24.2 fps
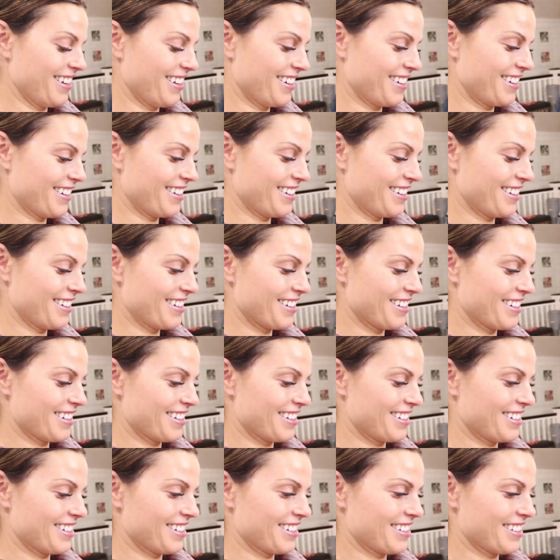
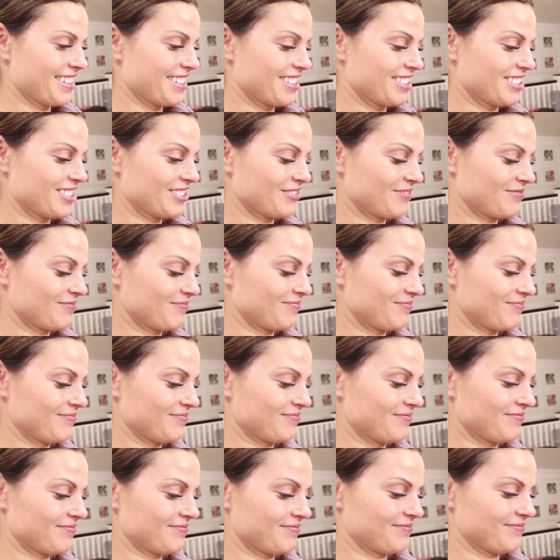
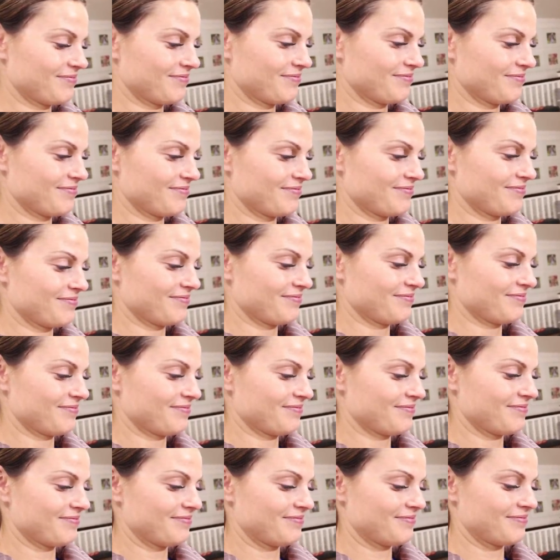
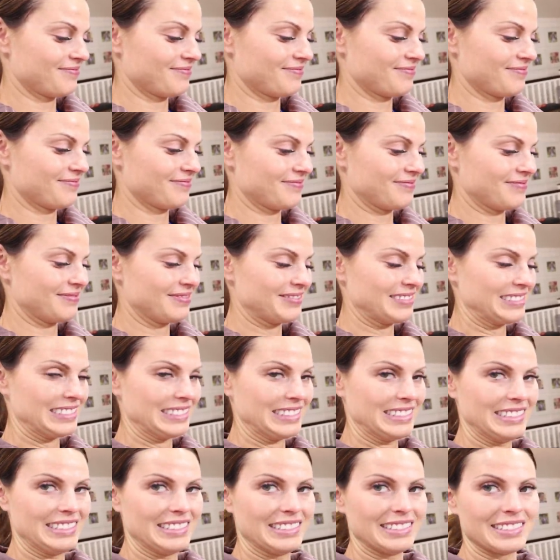
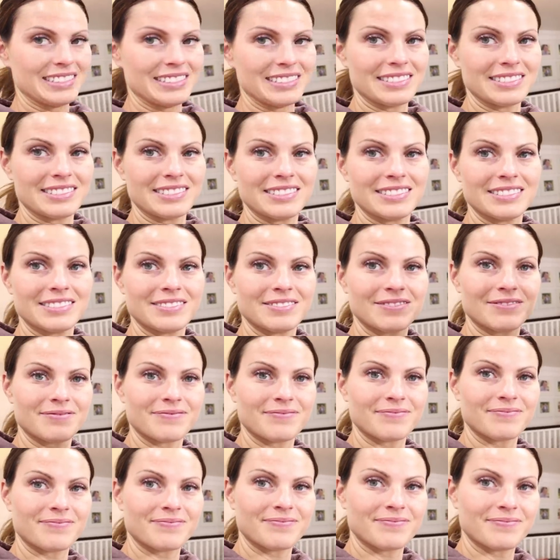
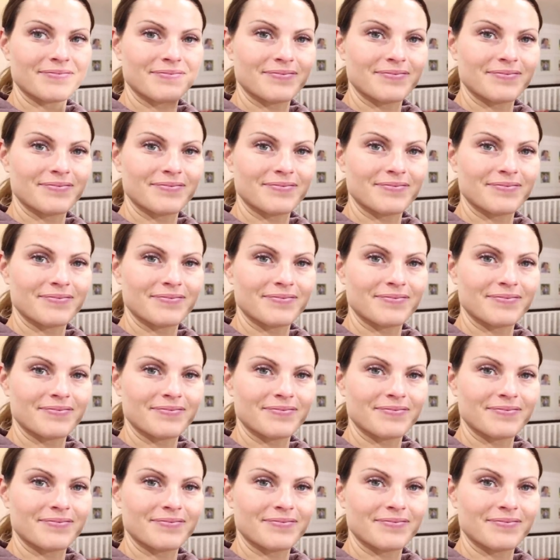[no speech]